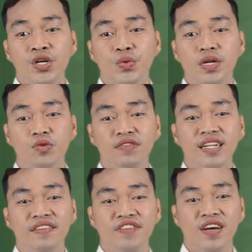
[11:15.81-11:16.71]

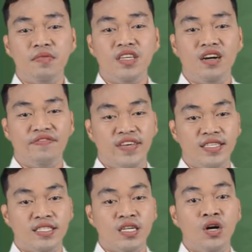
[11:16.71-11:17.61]
removal from the
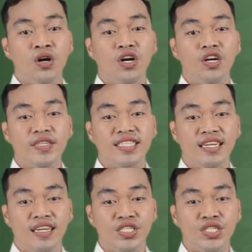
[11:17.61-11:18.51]
office, or
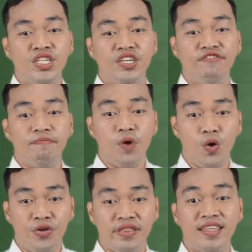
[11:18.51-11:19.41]
resignation of
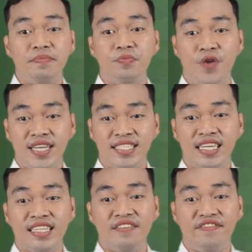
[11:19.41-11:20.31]
both the
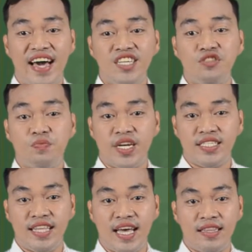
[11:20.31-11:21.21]
president and vice
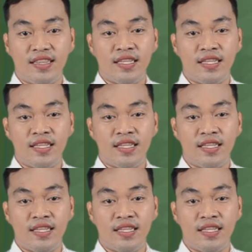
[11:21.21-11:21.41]
president,